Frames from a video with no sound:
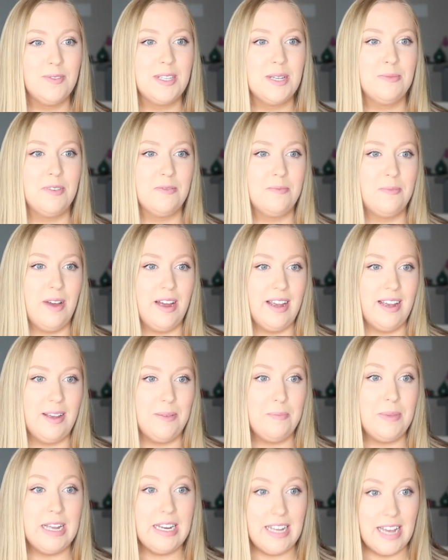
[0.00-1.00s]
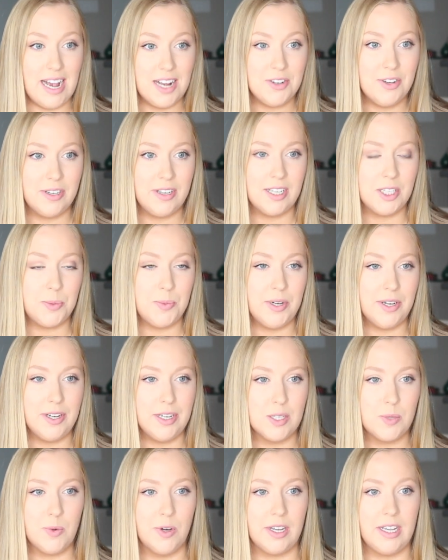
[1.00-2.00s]
of some of my pediatric
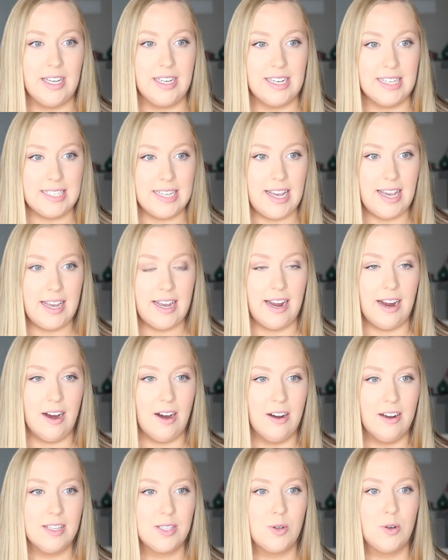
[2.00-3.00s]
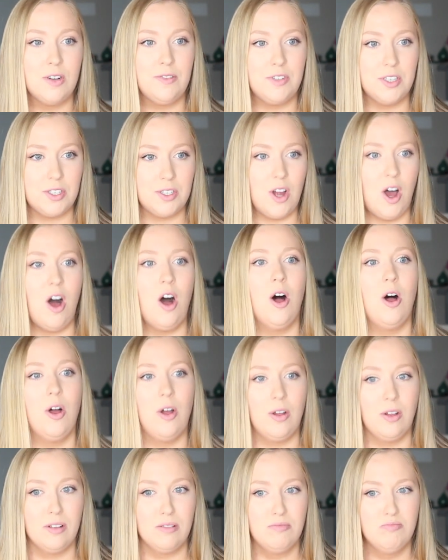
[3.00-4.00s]
experience working in a daycare, it sort of just
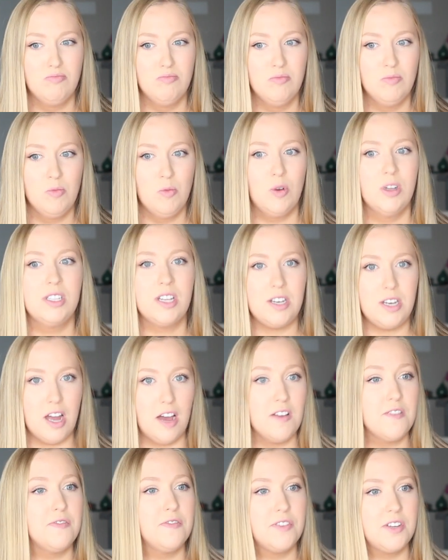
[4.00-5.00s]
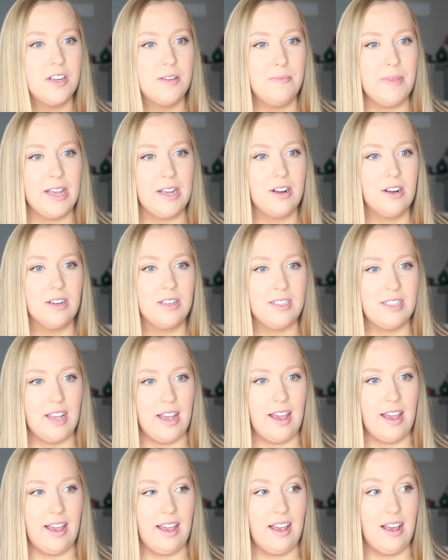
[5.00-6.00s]
all was enough to make her
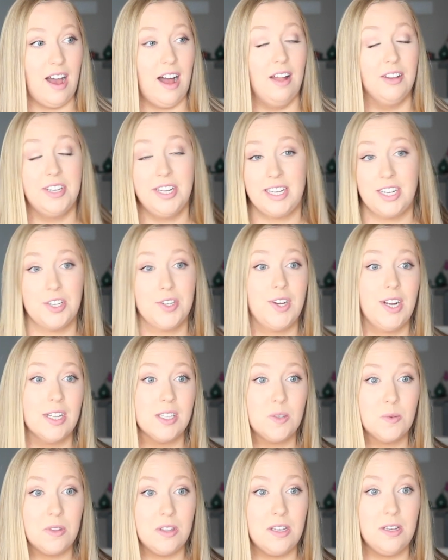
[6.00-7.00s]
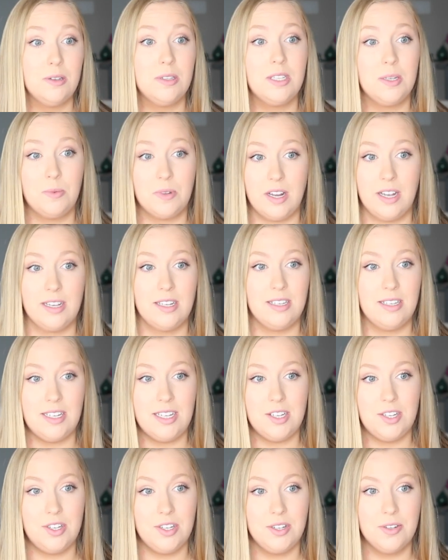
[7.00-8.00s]
say, I'll take a chance with you, see what I can
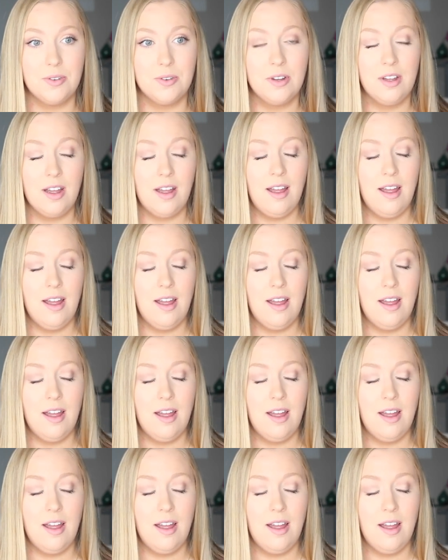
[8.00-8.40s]
teach you.